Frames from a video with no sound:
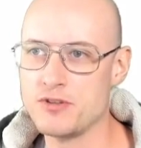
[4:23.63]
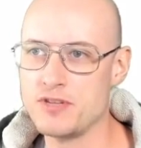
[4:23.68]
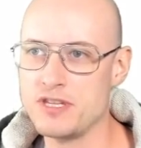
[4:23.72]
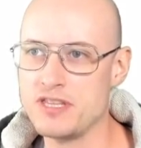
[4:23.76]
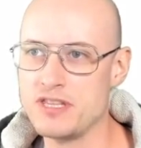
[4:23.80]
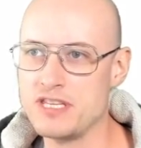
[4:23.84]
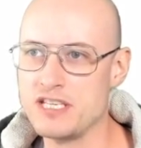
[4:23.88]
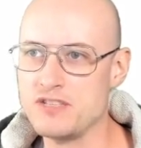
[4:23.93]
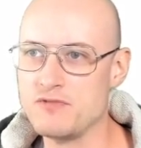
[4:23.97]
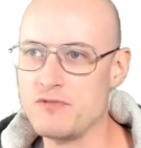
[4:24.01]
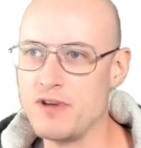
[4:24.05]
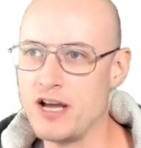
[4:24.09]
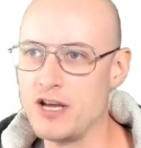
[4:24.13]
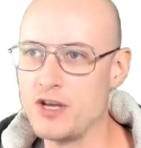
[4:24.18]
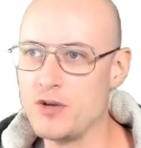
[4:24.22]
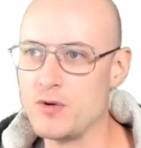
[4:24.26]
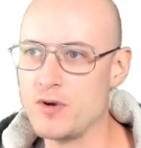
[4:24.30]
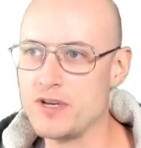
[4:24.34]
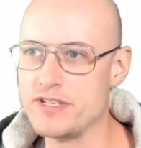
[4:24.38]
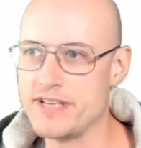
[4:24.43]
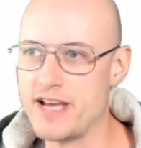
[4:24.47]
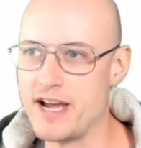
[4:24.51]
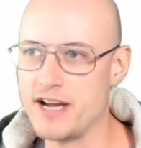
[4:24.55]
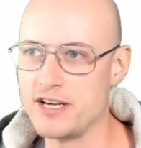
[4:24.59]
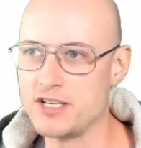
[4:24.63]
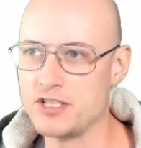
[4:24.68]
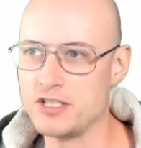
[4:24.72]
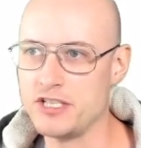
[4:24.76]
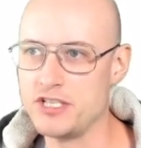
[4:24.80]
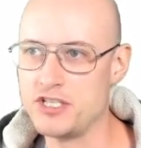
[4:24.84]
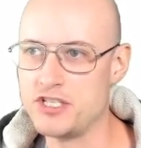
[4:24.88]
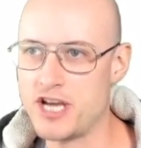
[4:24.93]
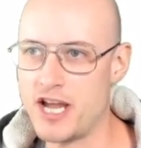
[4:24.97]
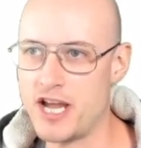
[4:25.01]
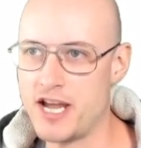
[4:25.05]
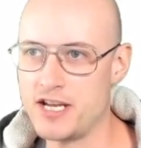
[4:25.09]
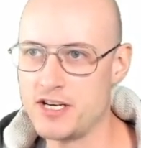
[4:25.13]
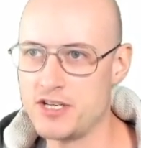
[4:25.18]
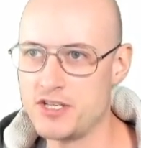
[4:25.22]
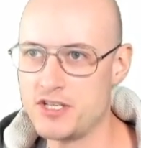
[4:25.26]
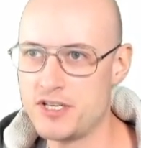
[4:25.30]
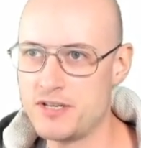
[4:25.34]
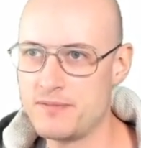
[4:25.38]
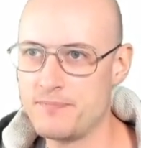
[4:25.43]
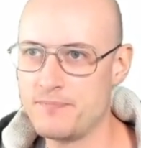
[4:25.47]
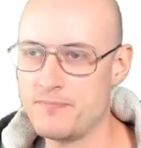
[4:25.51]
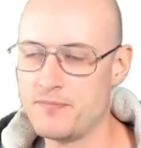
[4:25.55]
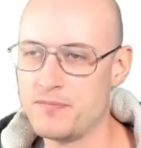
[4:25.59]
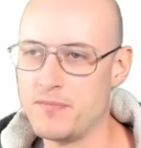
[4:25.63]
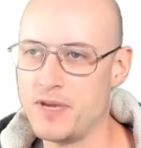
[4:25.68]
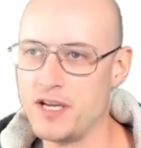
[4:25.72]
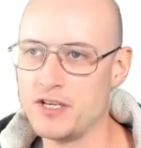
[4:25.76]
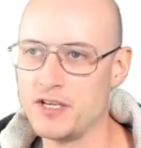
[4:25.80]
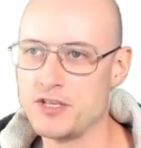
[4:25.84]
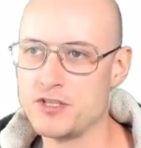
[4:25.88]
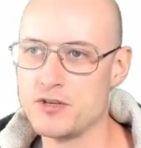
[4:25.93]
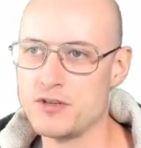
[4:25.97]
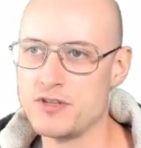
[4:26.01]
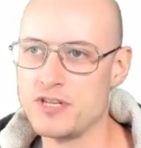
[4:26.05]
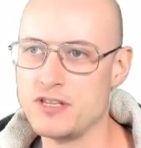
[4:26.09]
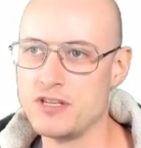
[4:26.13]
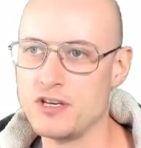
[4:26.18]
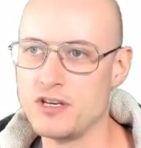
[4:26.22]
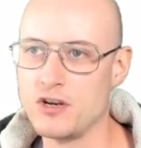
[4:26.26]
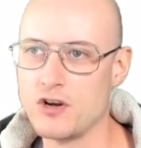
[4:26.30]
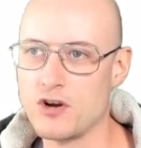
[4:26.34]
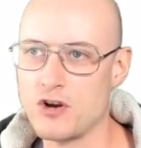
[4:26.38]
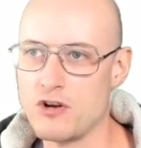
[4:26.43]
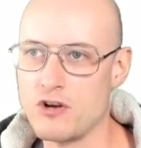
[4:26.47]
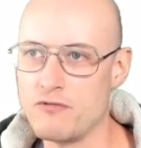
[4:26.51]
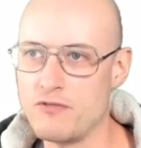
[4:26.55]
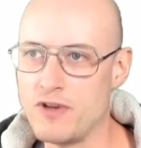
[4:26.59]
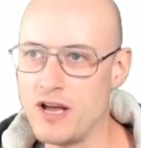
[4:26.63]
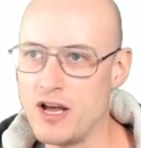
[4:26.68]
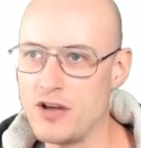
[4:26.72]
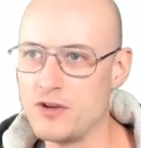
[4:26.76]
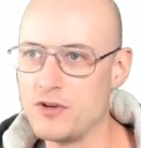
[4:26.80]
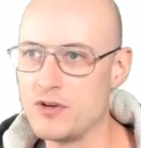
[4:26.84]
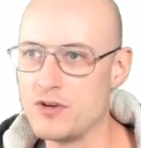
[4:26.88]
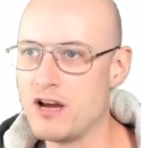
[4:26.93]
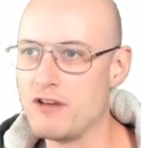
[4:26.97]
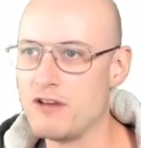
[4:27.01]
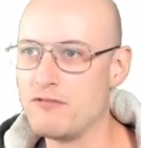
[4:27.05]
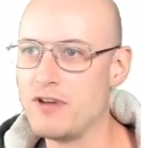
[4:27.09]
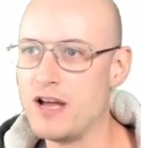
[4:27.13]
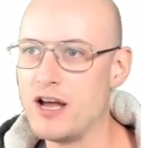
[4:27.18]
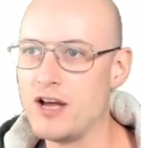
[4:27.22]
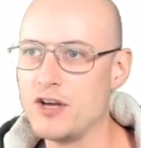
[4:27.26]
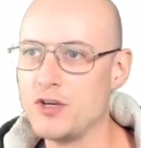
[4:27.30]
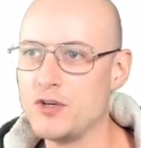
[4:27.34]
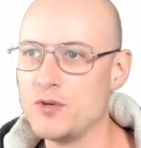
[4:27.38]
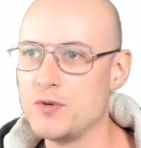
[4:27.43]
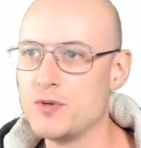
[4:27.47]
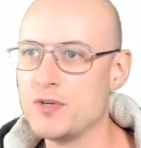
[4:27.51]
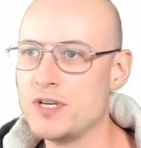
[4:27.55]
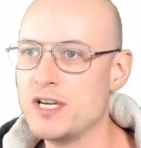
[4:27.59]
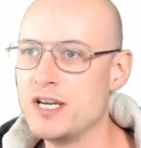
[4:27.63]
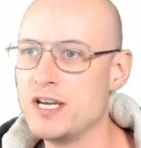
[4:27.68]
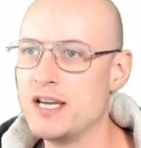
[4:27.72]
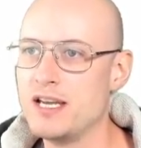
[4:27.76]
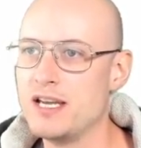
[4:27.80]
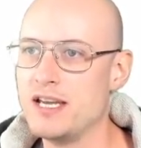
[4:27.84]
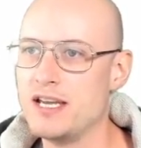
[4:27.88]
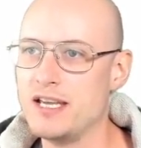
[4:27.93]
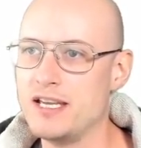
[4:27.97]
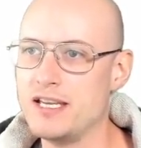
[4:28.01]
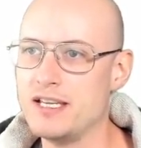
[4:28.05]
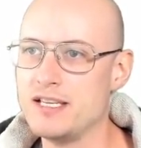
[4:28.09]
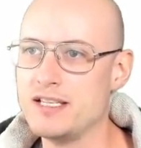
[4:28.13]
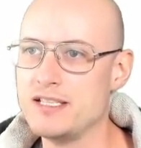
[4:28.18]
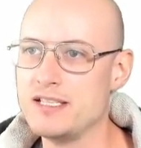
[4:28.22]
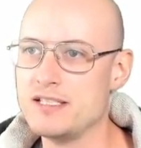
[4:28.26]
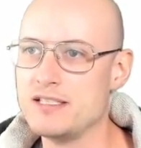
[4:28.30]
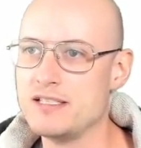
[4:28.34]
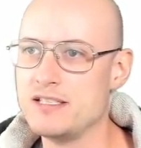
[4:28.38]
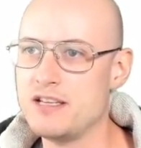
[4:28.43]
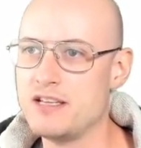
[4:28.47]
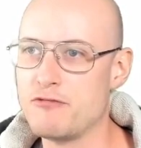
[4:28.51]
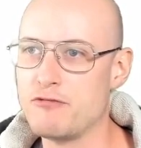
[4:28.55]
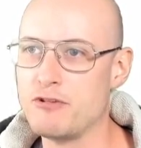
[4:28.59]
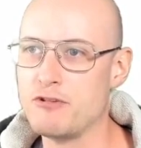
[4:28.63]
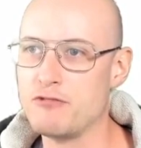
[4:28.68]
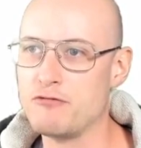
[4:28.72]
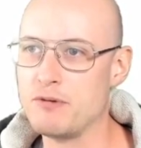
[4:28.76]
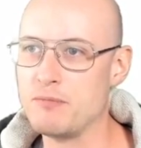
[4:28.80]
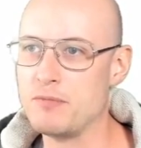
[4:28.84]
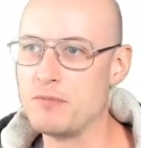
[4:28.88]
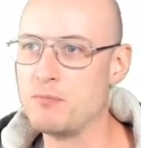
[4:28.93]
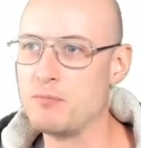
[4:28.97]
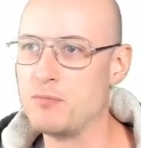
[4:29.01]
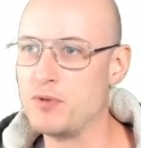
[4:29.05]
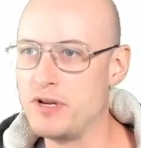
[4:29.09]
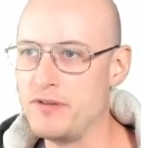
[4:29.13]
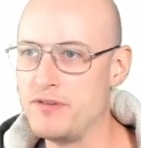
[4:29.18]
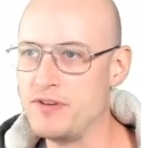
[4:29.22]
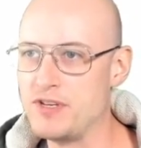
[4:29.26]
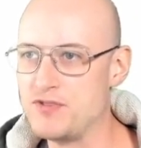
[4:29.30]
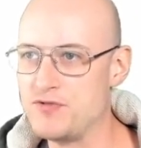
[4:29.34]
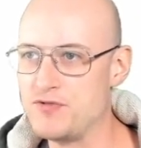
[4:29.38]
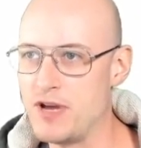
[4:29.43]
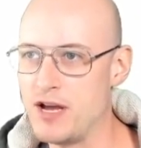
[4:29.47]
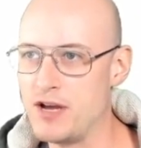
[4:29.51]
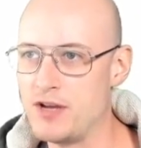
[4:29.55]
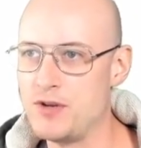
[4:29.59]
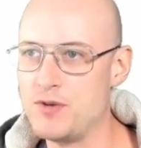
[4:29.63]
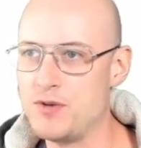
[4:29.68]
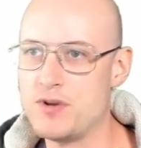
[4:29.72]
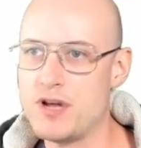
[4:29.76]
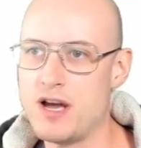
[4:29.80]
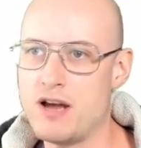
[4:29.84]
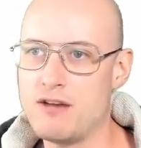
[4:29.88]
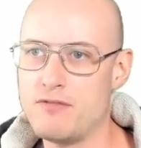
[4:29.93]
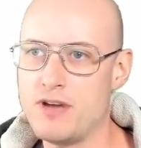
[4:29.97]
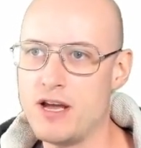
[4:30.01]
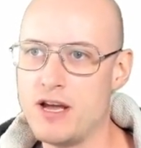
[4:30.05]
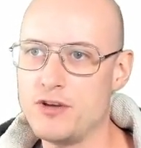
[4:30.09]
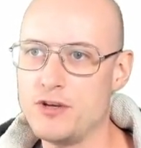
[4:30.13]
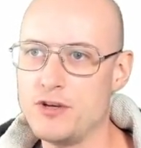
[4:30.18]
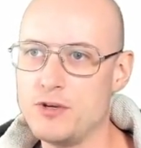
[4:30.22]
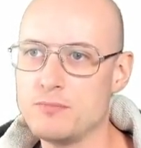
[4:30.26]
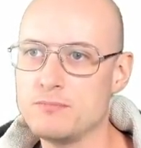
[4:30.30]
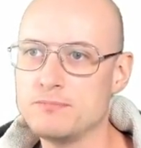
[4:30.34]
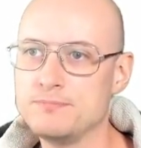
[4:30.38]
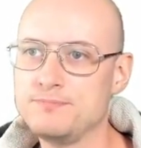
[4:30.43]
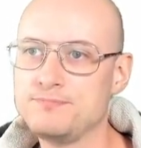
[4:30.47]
that this value has actually changed, making sure that the current value dot value is different from the previous value dot value.